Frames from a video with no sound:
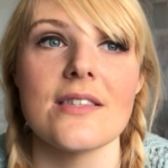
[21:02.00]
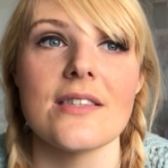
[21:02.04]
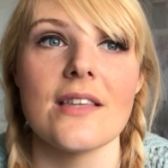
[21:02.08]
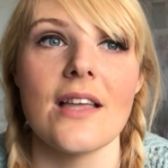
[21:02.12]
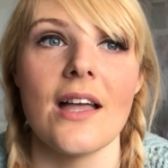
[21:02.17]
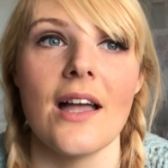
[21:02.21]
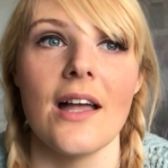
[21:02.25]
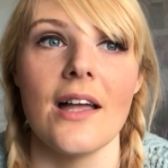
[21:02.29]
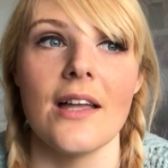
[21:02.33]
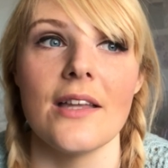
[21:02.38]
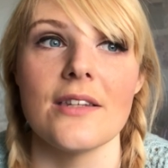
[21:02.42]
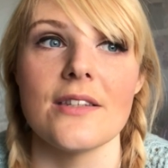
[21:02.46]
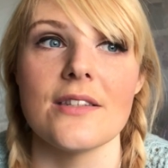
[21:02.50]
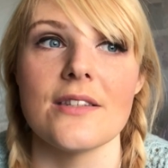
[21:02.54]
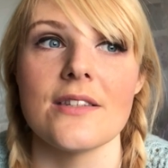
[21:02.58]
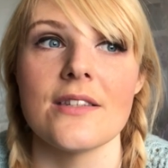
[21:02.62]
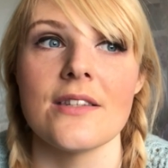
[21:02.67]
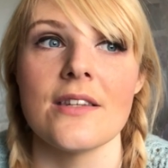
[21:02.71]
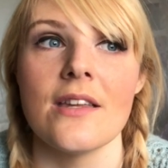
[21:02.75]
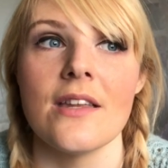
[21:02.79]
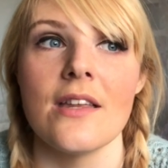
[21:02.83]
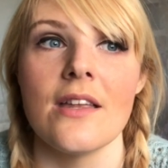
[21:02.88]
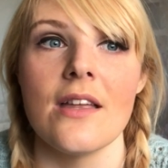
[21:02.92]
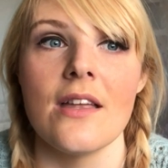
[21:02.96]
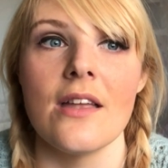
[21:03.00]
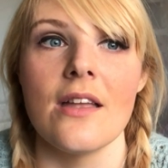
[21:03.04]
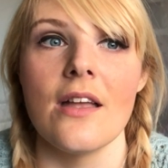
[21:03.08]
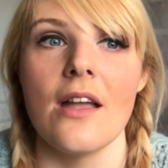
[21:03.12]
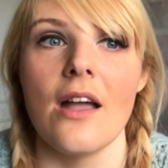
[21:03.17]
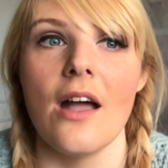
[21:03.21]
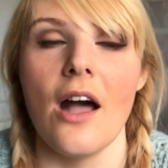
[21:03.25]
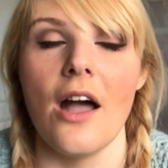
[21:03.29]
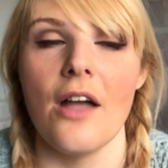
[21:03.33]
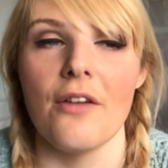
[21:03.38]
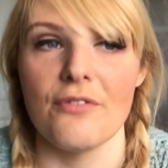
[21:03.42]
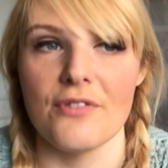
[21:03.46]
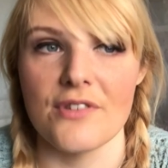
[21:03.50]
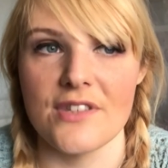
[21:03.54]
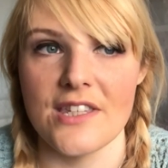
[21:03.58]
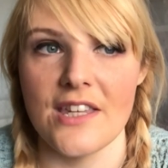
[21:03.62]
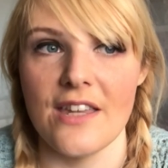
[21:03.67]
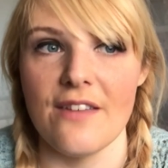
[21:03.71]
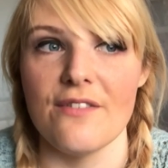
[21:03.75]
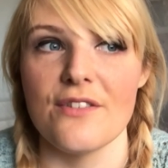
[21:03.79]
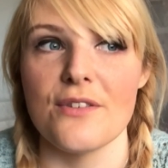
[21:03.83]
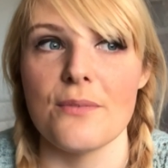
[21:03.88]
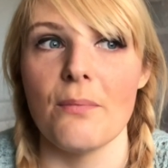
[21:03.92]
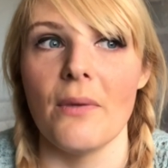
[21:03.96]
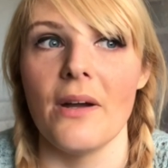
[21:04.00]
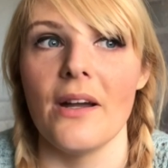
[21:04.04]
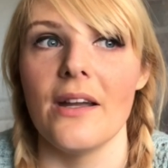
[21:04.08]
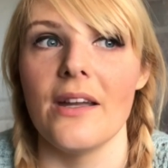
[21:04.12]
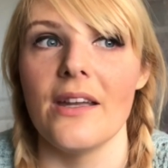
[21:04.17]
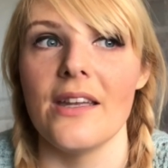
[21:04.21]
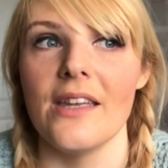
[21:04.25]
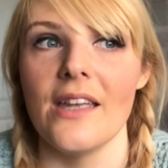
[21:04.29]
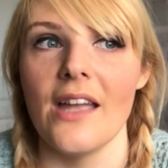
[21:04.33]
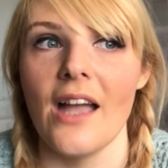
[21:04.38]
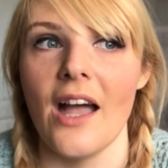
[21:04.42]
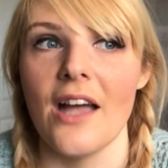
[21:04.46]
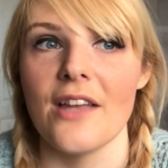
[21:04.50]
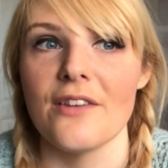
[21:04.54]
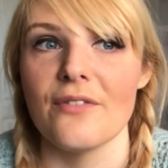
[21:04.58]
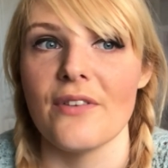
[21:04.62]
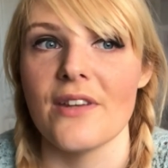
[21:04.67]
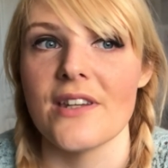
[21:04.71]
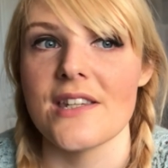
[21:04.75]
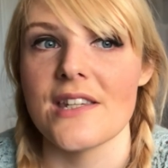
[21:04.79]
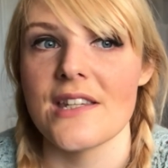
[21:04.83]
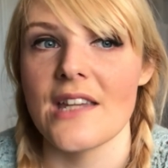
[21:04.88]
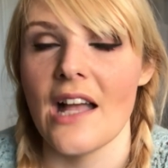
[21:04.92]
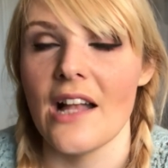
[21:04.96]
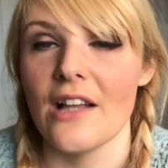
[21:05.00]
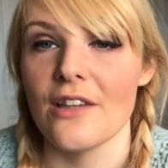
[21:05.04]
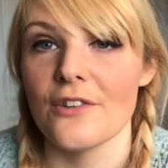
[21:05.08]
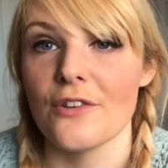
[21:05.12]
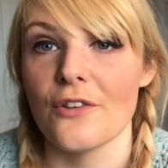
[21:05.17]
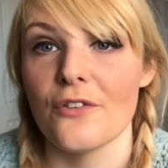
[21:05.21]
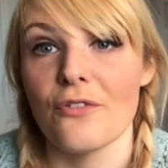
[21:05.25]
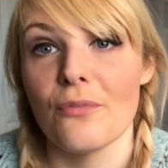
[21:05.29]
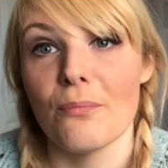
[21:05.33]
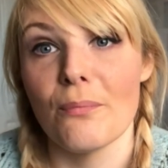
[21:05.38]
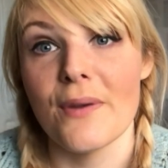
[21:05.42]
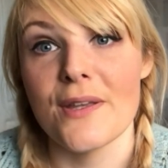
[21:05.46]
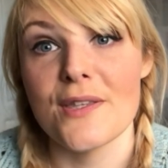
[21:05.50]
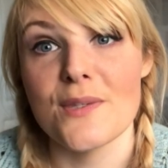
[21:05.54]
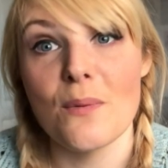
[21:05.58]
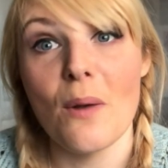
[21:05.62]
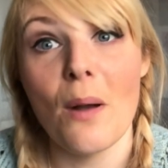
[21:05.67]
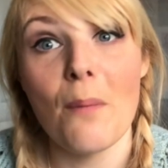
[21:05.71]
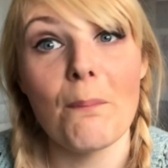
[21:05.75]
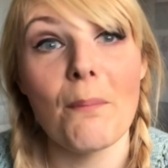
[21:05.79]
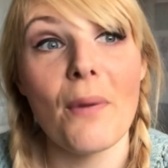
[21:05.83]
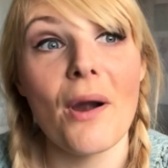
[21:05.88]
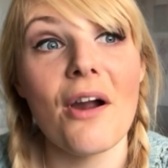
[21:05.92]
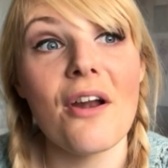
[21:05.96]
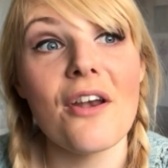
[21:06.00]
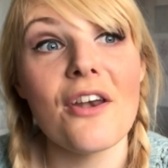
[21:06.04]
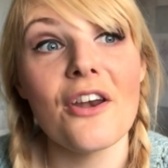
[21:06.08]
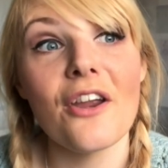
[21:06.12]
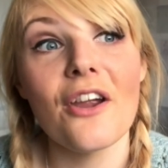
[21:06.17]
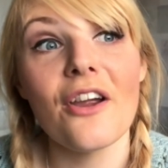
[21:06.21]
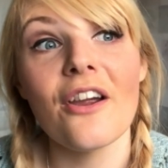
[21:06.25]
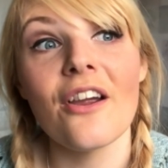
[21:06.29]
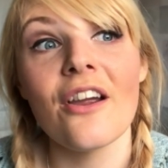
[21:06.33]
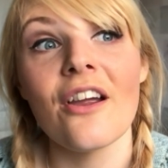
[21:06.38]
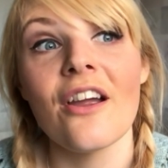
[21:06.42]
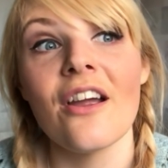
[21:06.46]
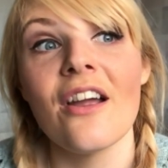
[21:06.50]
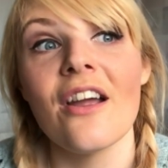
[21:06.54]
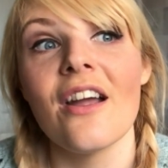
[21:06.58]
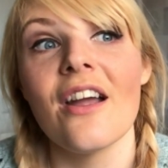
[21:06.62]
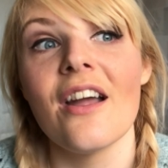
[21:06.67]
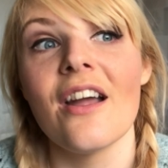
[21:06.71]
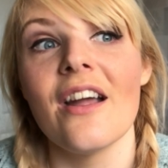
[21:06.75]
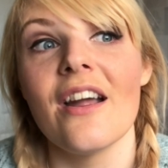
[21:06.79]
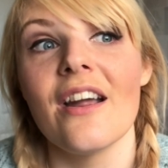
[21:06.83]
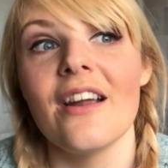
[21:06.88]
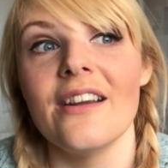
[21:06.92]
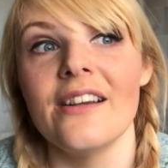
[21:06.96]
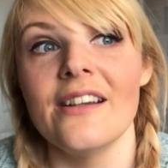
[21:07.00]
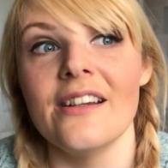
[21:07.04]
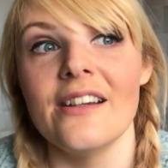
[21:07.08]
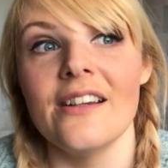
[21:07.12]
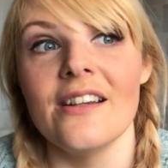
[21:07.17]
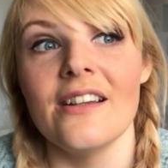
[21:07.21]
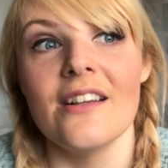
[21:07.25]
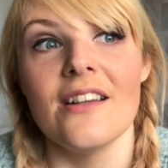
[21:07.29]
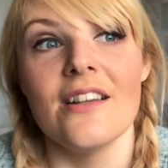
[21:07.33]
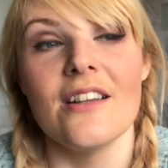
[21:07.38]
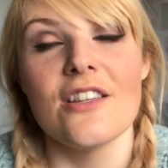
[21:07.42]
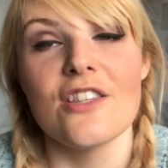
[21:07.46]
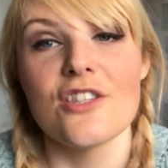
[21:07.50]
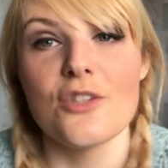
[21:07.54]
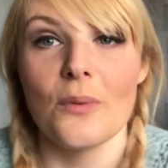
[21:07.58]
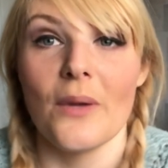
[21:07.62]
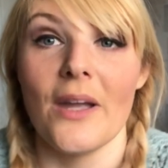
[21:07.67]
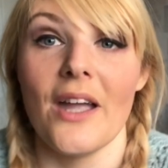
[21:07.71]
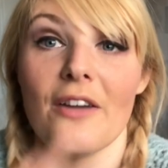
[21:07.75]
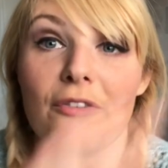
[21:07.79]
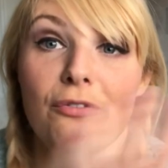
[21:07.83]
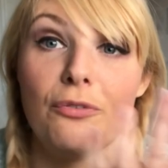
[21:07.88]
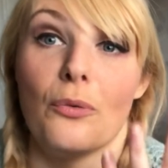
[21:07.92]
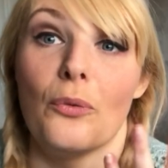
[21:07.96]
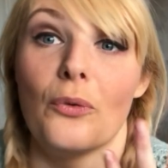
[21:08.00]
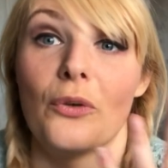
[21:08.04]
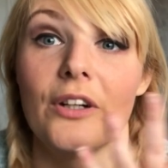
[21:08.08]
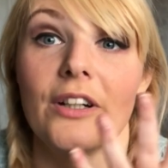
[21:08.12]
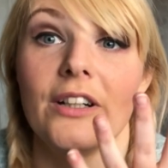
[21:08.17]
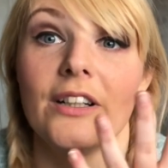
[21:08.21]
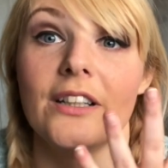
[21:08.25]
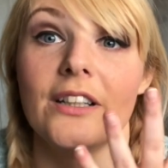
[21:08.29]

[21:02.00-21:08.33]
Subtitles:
and I've received my advent calendar from my swap partner, so I have 4.